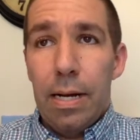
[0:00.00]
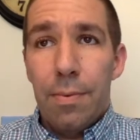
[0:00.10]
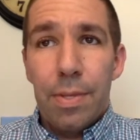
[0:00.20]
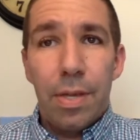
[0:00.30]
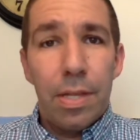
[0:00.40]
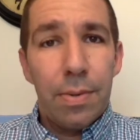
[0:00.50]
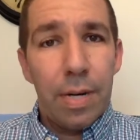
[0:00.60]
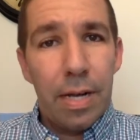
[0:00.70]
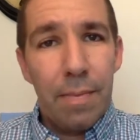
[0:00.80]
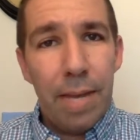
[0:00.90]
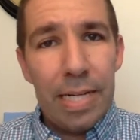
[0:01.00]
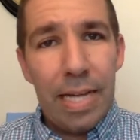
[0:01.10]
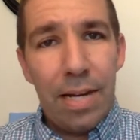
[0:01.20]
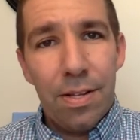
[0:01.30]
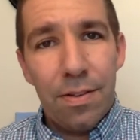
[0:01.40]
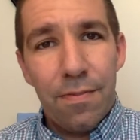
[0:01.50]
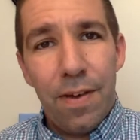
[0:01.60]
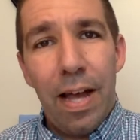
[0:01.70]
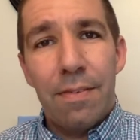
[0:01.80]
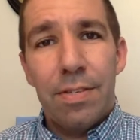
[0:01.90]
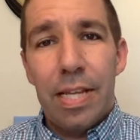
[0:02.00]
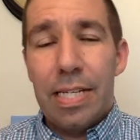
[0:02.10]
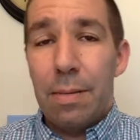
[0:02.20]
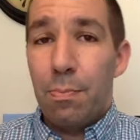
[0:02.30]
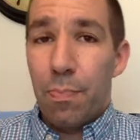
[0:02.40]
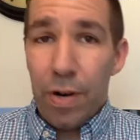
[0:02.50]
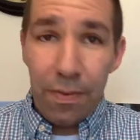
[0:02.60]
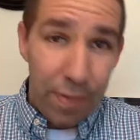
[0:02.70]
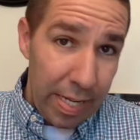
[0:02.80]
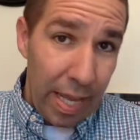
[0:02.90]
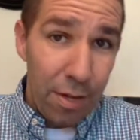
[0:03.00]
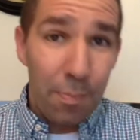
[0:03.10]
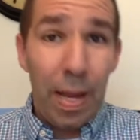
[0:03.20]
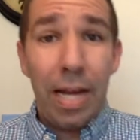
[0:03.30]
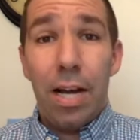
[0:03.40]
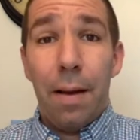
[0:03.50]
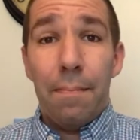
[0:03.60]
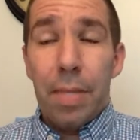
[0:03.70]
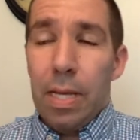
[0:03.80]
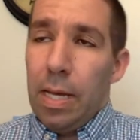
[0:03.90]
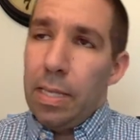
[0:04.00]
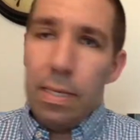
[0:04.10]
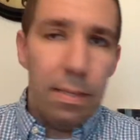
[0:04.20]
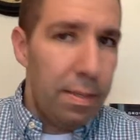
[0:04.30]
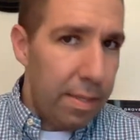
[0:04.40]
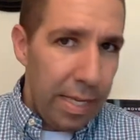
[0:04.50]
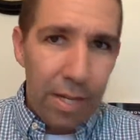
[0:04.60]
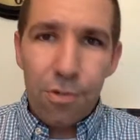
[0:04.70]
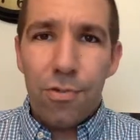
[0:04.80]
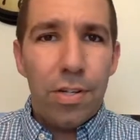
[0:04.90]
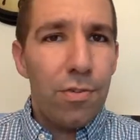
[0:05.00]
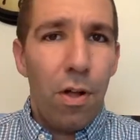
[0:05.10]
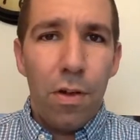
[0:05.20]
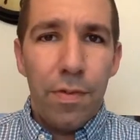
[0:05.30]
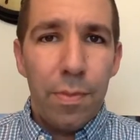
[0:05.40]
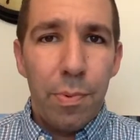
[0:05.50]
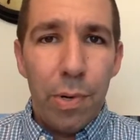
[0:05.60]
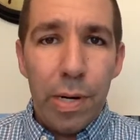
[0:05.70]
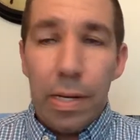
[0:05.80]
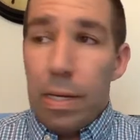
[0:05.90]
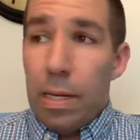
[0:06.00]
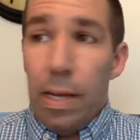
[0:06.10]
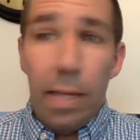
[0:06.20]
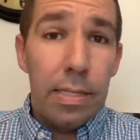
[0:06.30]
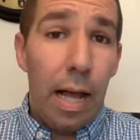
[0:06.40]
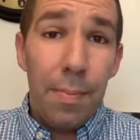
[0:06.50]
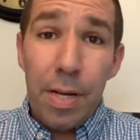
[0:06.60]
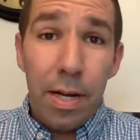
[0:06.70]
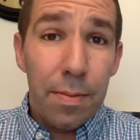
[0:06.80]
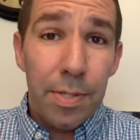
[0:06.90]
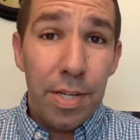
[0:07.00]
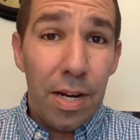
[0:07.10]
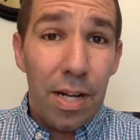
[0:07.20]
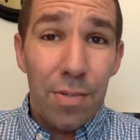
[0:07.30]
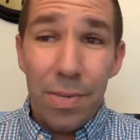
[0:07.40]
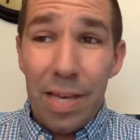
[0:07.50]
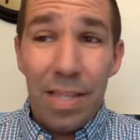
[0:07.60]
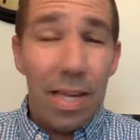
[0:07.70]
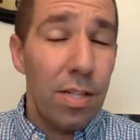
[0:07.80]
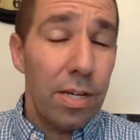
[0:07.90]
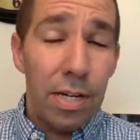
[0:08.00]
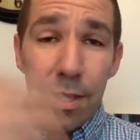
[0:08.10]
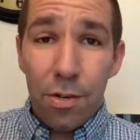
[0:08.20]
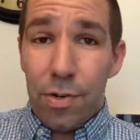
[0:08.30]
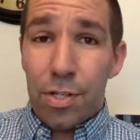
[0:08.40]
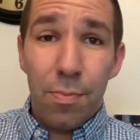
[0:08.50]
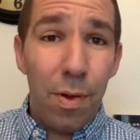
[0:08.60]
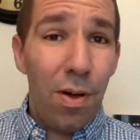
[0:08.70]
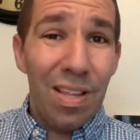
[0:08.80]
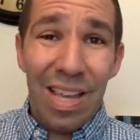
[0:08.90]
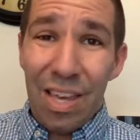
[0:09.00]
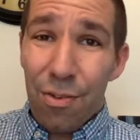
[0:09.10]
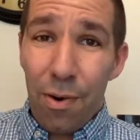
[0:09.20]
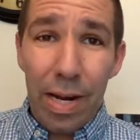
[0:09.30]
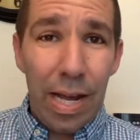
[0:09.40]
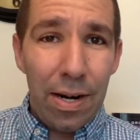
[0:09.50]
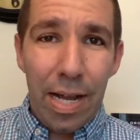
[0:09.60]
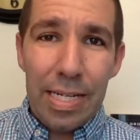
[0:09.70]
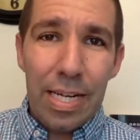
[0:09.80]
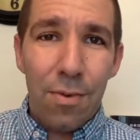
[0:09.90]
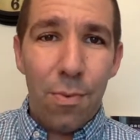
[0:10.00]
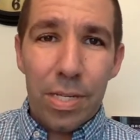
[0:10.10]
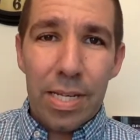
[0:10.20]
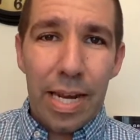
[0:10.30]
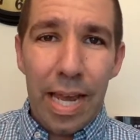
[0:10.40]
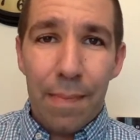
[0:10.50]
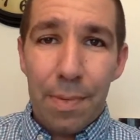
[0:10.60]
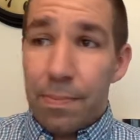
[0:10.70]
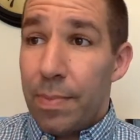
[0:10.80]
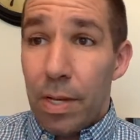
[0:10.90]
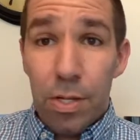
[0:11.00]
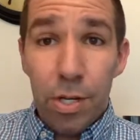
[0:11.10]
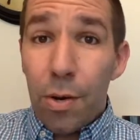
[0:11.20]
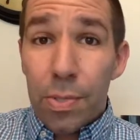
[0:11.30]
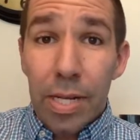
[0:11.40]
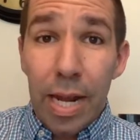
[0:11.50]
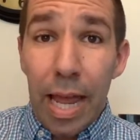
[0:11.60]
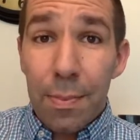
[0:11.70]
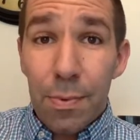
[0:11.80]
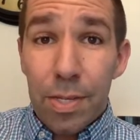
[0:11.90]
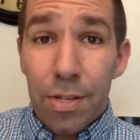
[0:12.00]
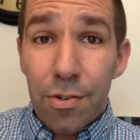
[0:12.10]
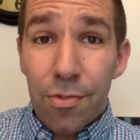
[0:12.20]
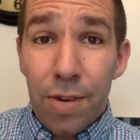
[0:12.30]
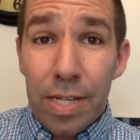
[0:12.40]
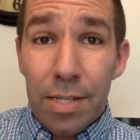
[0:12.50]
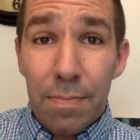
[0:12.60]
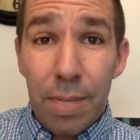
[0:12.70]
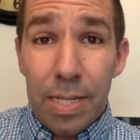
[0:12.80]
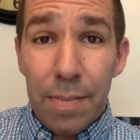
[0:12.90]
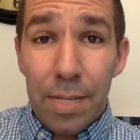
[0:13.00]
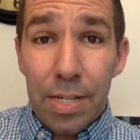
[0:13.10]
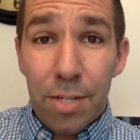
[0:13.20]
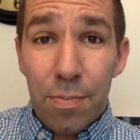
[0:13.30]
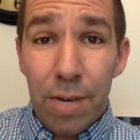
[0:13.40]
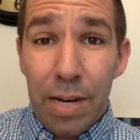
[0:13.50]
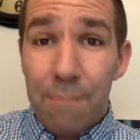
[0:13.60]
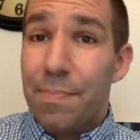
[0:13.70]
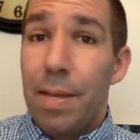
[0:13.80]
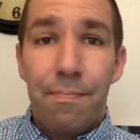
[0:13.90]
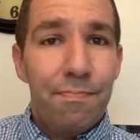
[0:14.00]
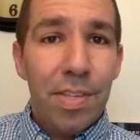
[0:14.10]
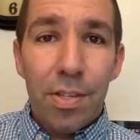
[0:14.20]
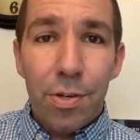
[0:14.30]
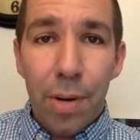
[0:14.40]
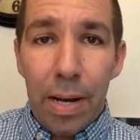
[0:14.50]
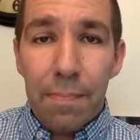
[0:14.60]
We thought they were going to come back down into the fives. They did briefly. Now they're back up. The interest rates are all over the board. I'll be 100% honest with you. I like looking at the crystal ball. I like throwing out an idea of what's going to happen. Do you know what's going to happen with interest rates by the time we get to spring? Neither do I.